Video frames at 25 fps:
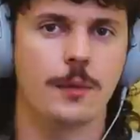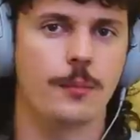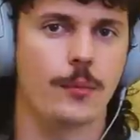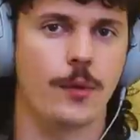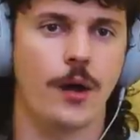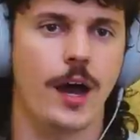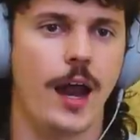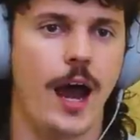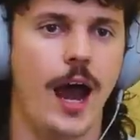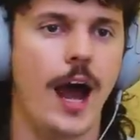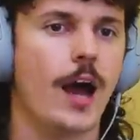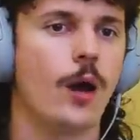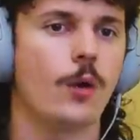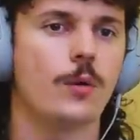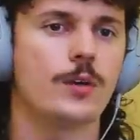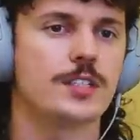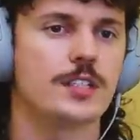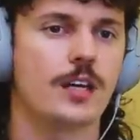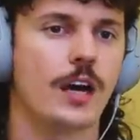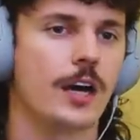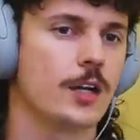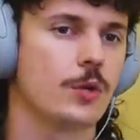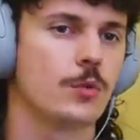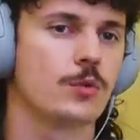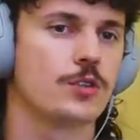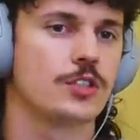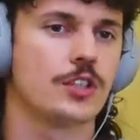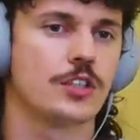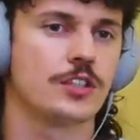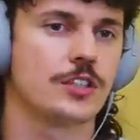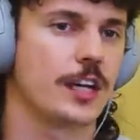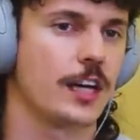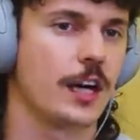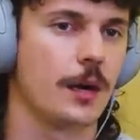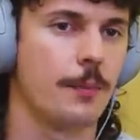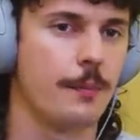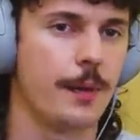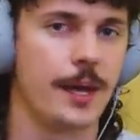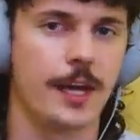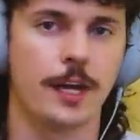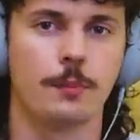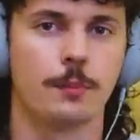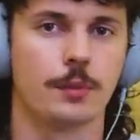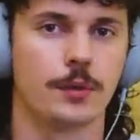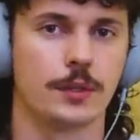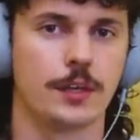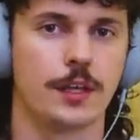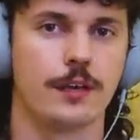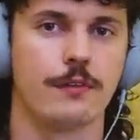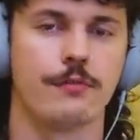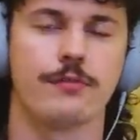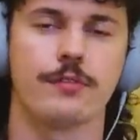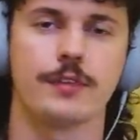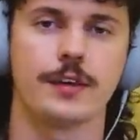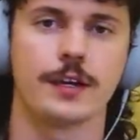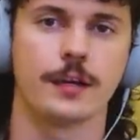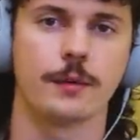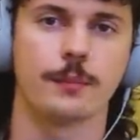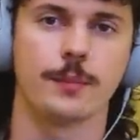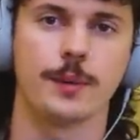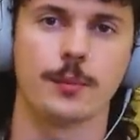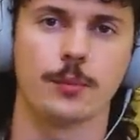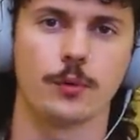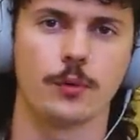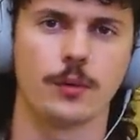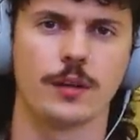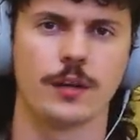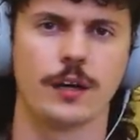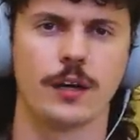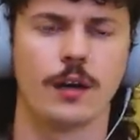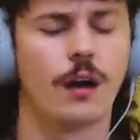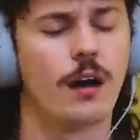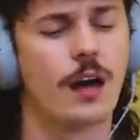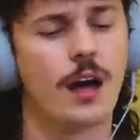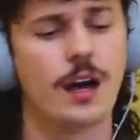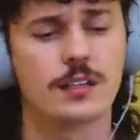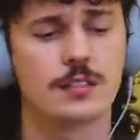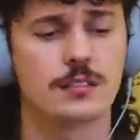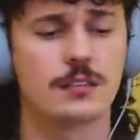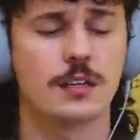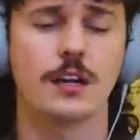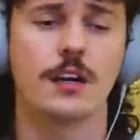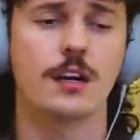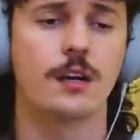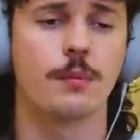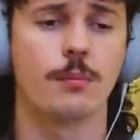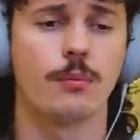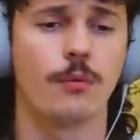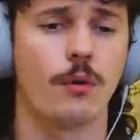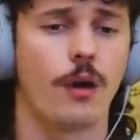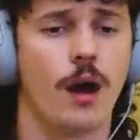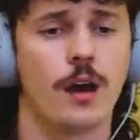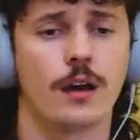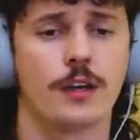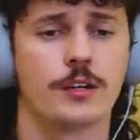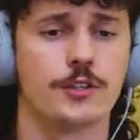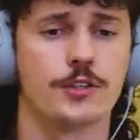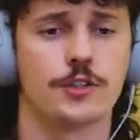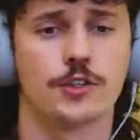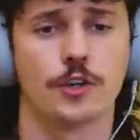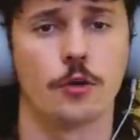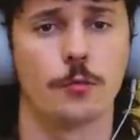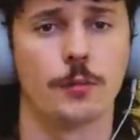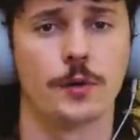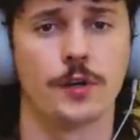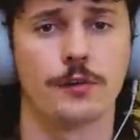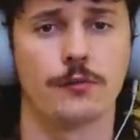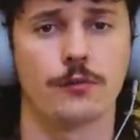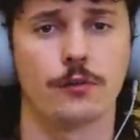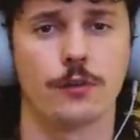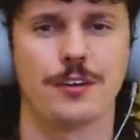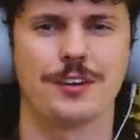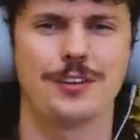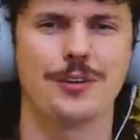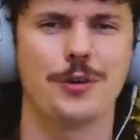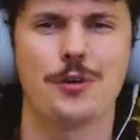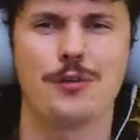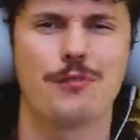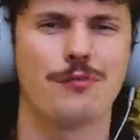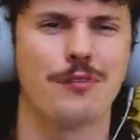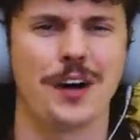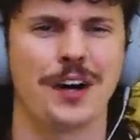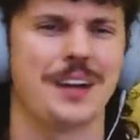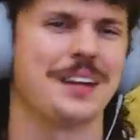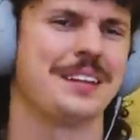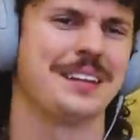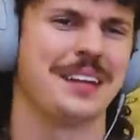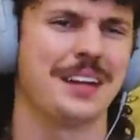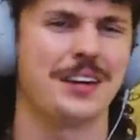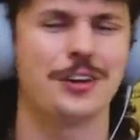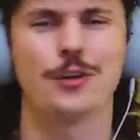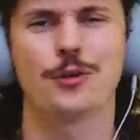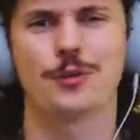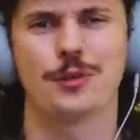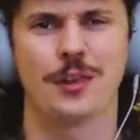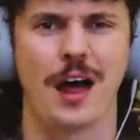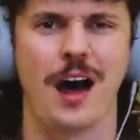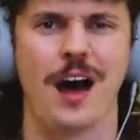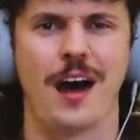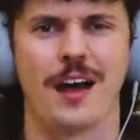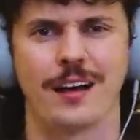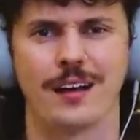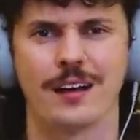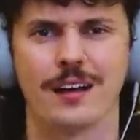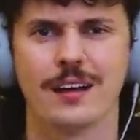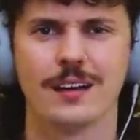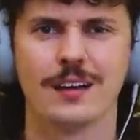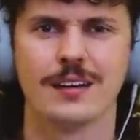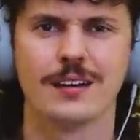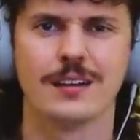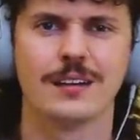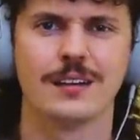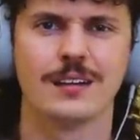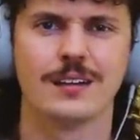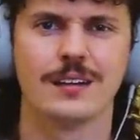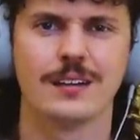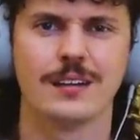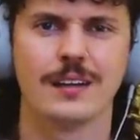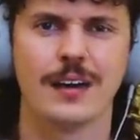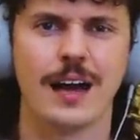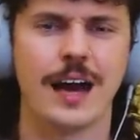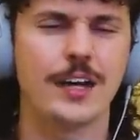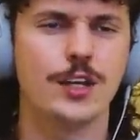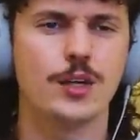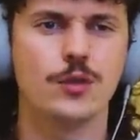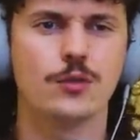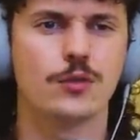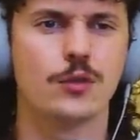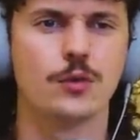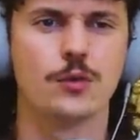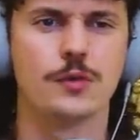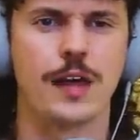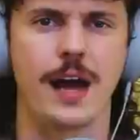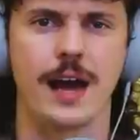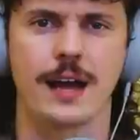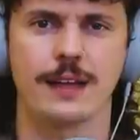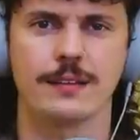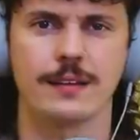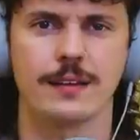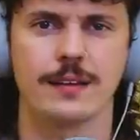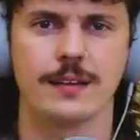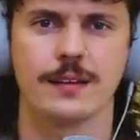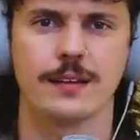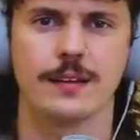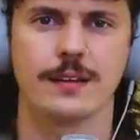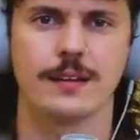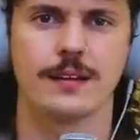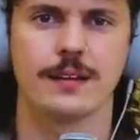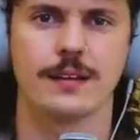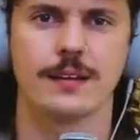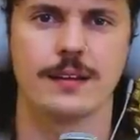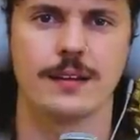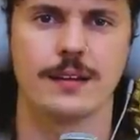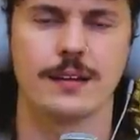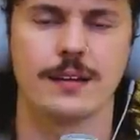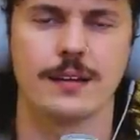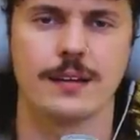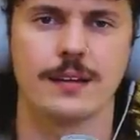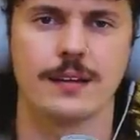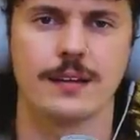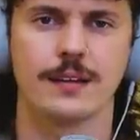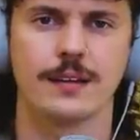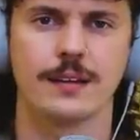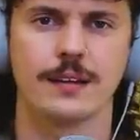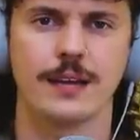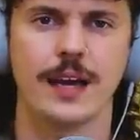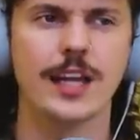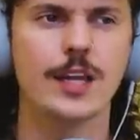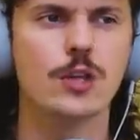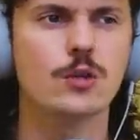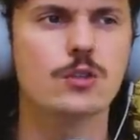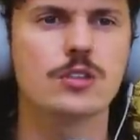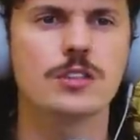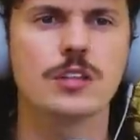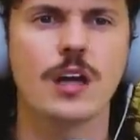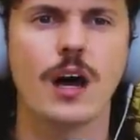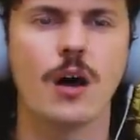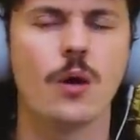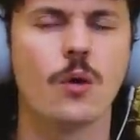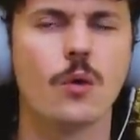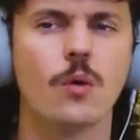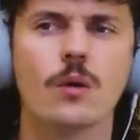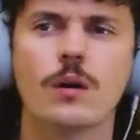abroad, I always thought it was just like a make-believe thing. People were like, oh yeah, I studied abroad in Germany for, no, you fucking, you're lying. How do you do that? How do you study?